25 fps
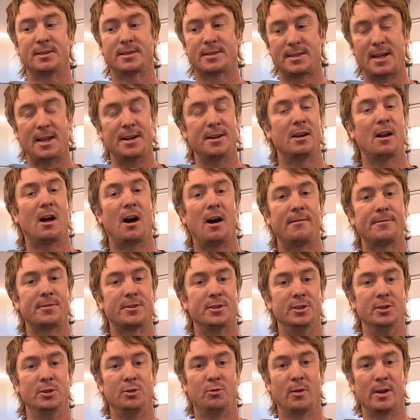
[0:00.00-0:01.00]
send it off
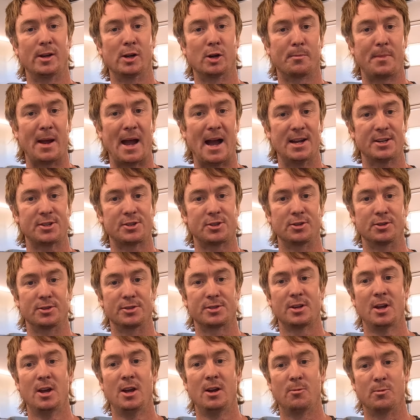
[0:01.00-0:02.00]
to greener
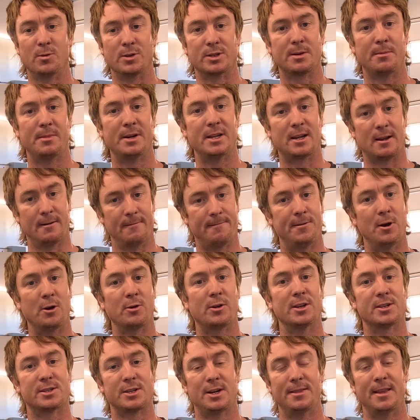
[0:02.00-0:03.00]
pastures where somebody can
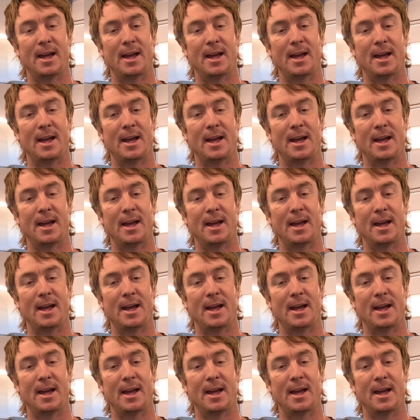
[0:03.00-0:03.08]
focus on